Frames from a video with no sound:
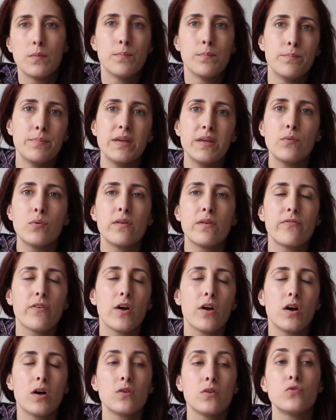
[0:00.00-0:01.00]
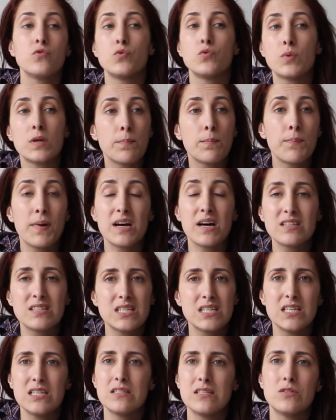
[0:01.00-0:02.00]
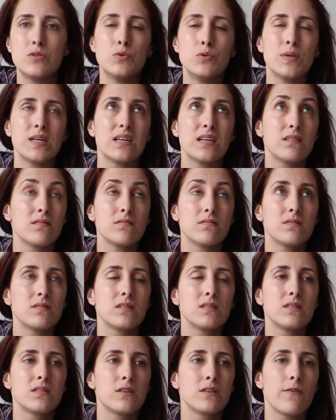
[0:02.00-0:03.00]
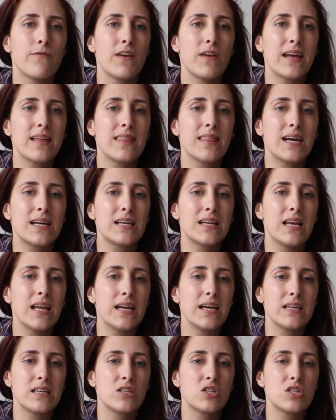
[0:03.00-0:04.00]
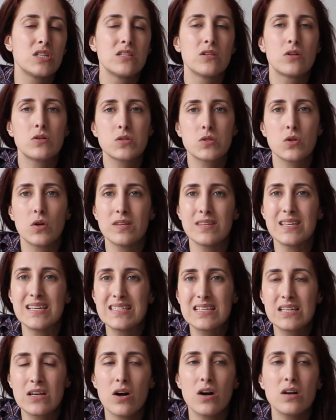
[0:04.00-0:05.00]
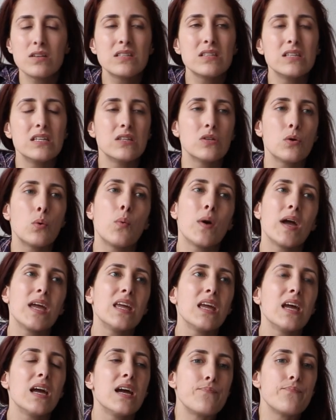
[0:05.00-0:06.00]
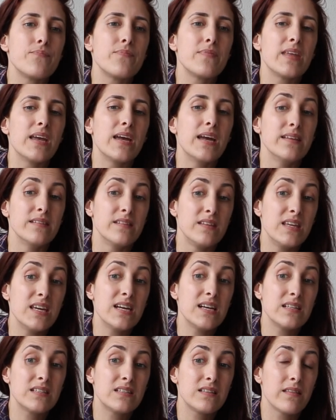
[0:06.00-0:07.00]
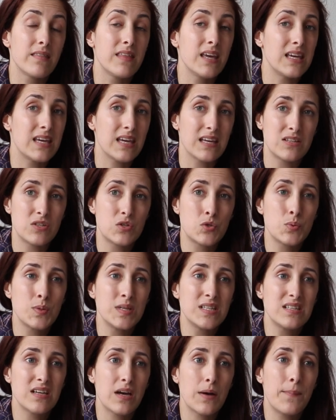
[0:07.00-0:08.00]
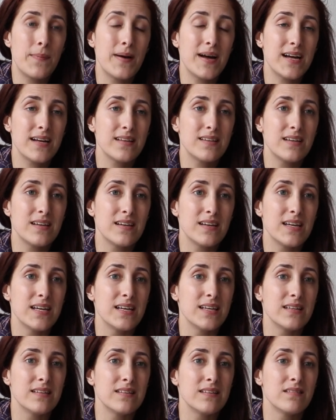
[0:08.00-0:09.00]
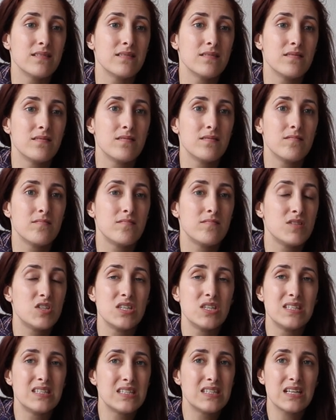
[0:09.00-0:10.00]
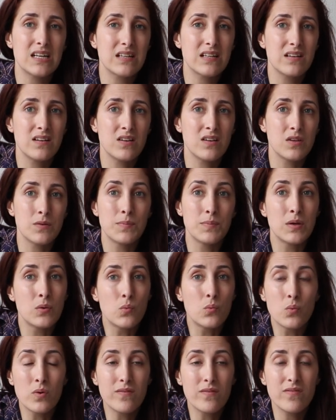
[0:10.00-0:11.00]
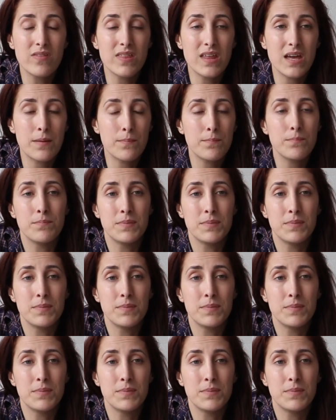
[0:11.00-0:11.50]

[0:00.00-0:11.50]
be with her during parties, during stuff like that, like she's also an escort in a way. And yes, they can treat her bad and she's still gonna be with them